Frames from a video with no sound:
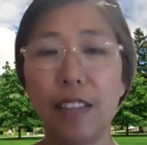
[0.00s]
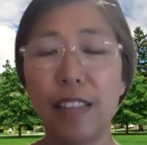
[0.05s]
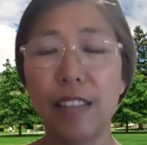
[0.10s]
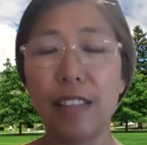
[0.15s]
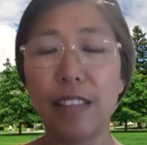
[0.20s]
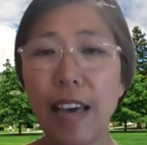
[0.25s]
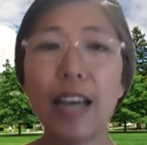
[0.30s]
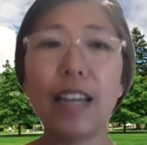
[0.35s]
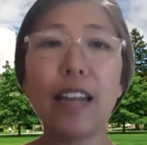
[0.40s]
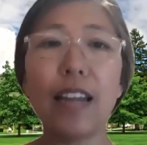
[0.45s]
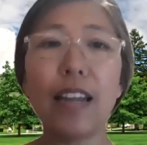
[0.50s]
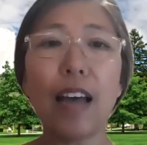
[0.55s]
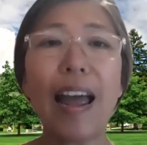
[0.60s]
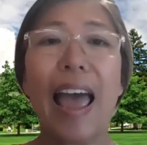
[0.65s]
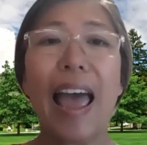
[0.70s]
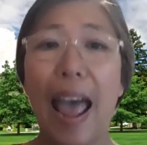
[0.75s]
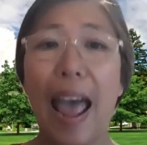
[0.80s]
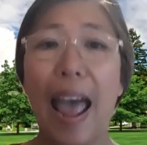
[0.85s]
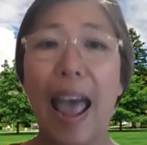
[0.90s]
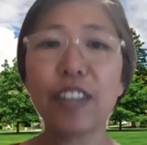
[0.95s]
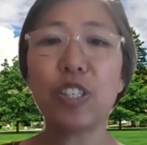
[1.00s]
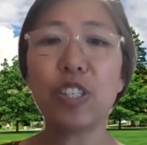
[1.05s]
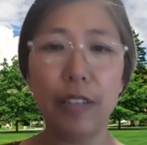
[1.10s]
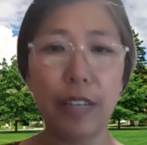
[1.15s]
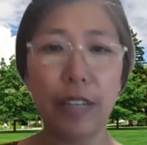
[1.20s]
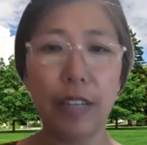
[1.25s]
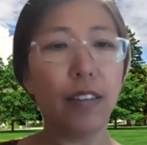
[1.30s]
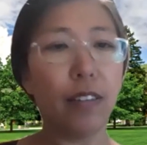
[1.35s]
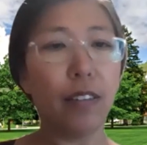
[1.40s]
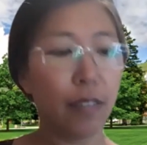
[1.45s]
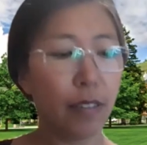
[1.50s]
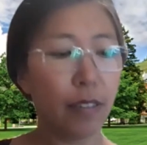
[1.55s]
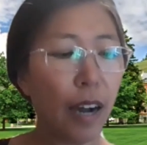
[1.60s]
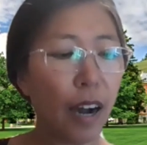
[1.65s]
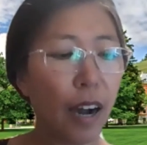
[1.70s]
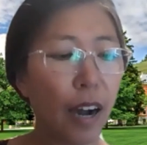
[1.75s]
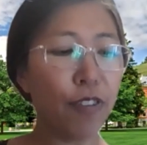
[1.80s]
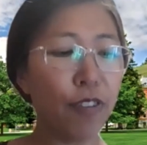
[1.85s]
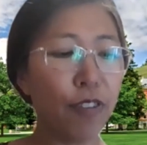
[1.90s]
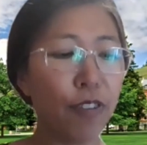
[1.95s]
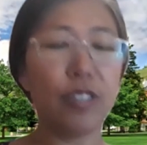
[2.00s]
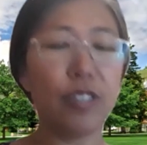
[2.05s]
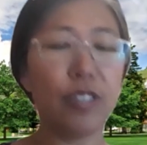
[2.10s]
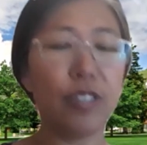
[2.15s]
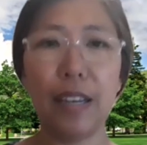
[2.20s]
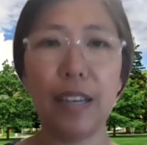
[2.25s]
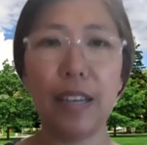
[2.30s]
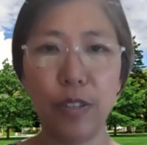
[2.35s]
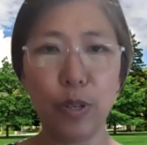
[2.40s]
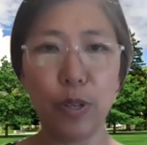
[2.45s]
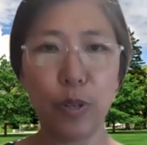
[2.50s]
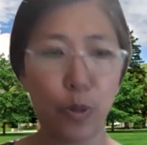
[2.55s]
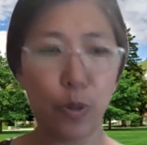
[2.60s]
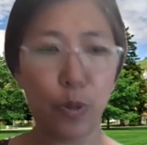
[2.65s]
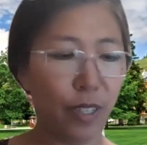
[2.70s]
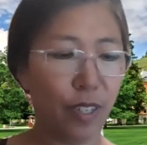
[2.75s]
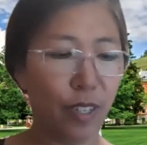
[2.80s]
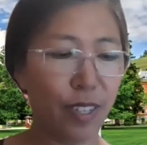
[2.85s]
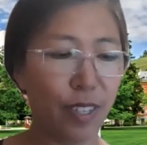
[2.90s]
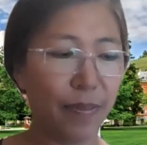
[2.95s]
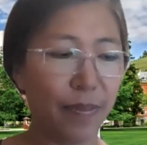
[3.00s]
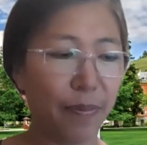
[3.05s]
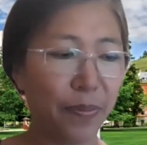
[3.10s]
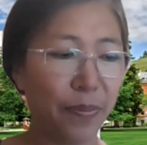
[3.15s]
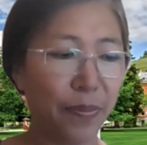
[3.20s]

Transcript: that are actually covered in the course.